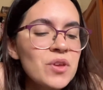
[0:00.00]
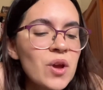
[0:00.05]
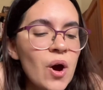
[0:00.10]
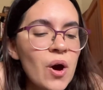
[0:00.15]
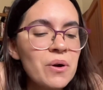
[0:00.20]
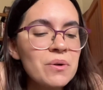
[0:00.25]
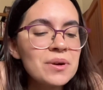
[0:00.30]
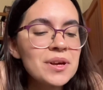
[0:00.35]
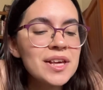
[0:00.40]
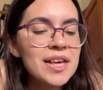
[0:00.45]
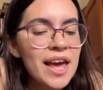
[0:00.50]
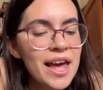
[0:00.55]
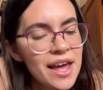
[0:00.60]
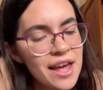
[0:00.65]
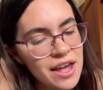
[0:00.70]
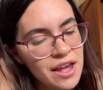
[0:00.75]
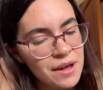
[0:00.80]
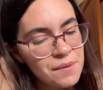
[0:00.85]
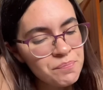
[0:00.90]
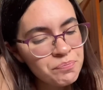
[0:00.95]

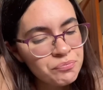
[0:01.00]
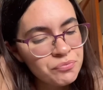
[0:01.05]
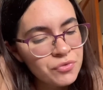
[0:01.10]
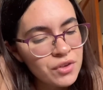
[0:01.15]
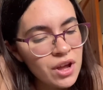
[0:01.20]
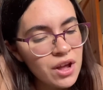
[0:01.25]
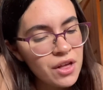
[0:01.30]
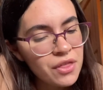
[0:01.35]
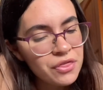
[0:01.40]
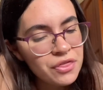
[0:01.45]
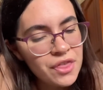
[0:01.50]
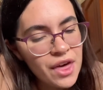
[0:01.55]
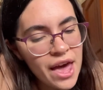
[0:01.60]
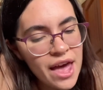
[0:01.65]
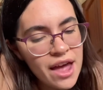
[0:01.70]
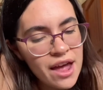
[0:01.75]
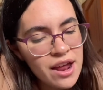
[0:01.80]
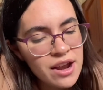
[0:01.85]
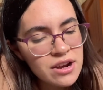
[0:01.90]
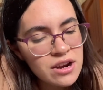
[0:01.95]
Okay,
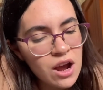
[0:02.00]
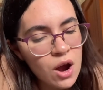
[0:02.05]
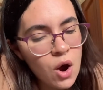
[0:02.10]
then